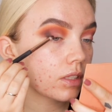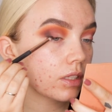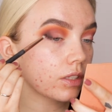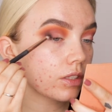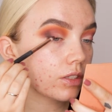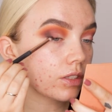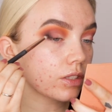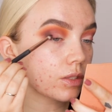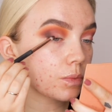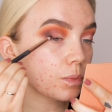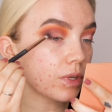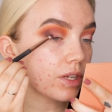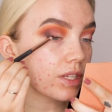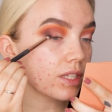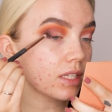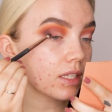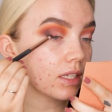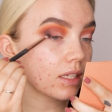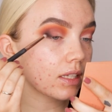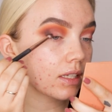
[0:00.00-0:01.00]
and just
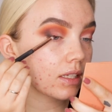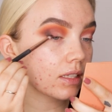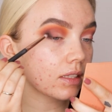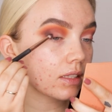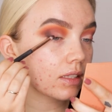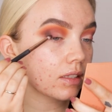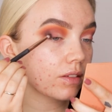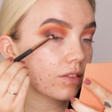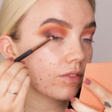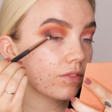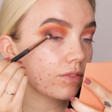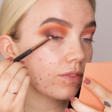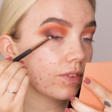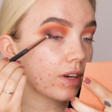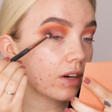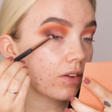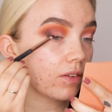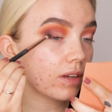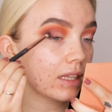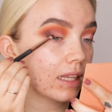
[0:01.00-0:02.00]
pressing it
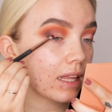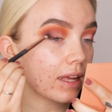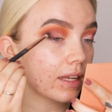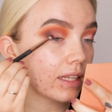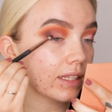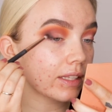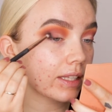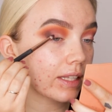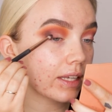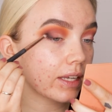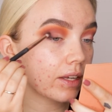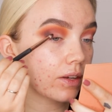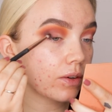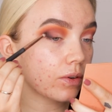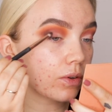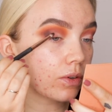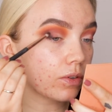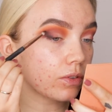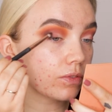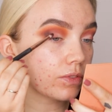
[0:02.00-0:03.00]
very lightly
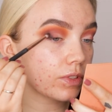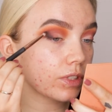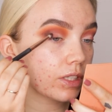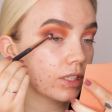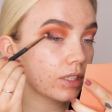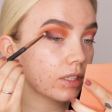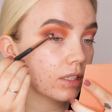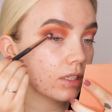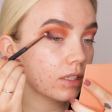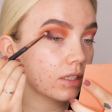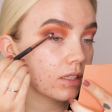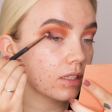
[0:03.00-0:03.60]
over